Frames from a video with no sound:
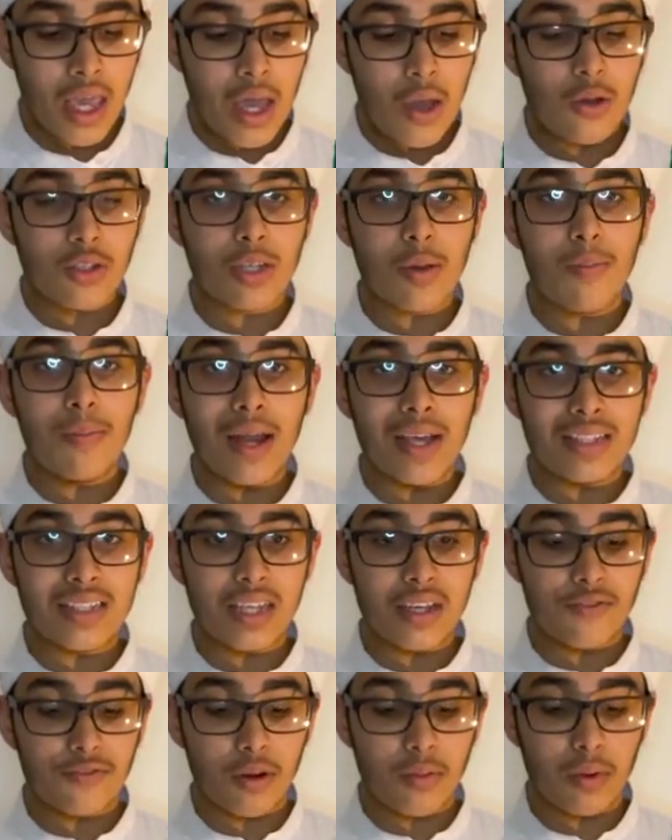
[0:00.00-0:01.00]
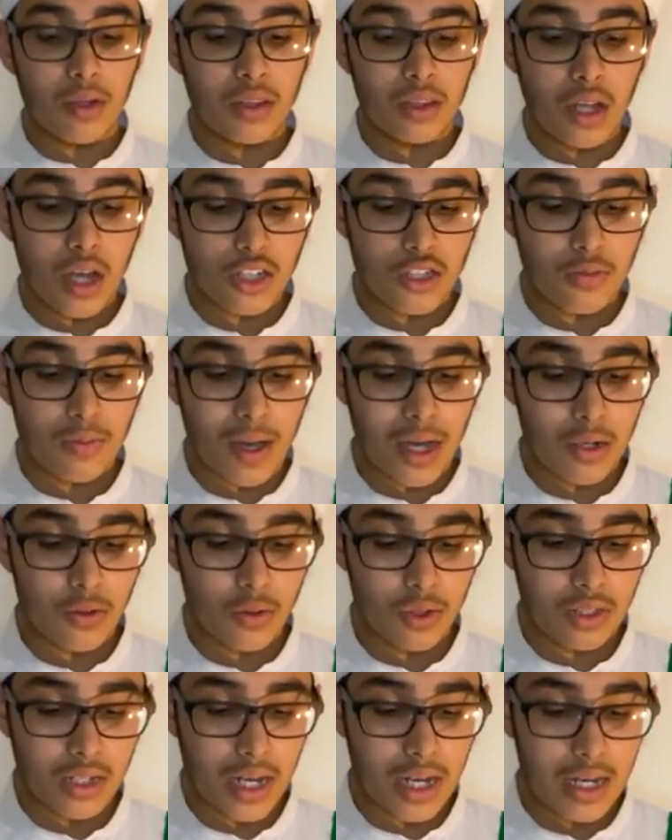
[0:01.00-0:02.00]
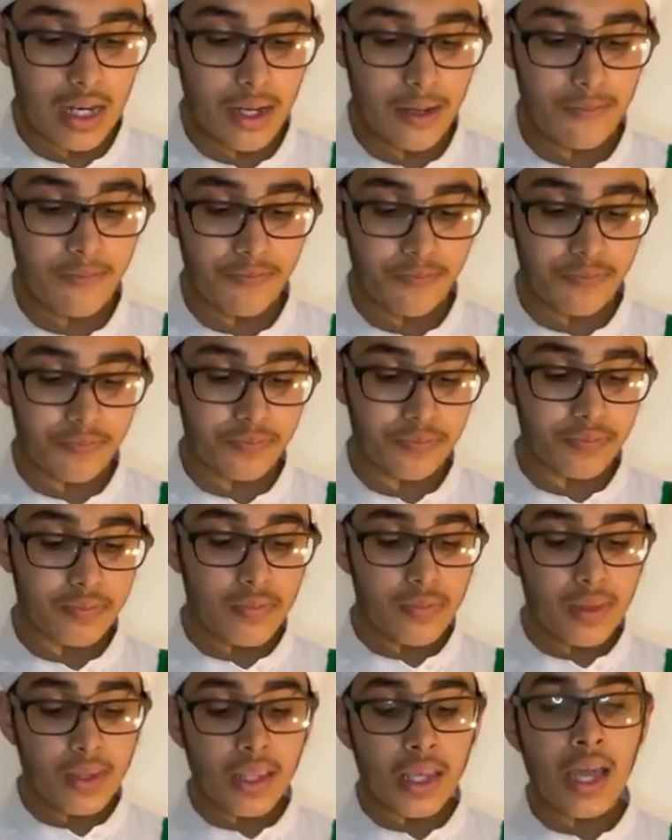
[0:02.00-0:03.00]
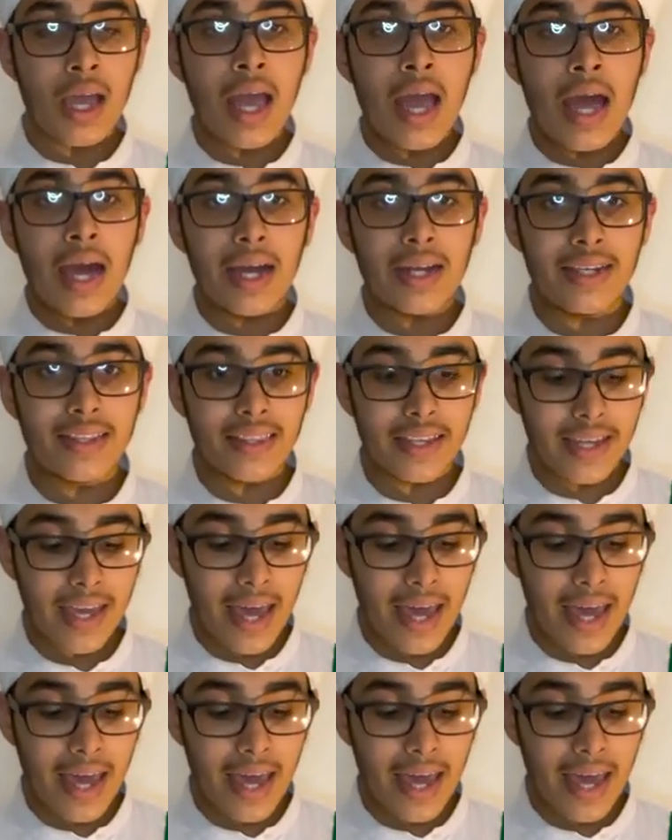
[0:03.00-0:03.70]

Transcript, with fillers: It was a blessing from Allah subhanahu wa ta'ala. Under the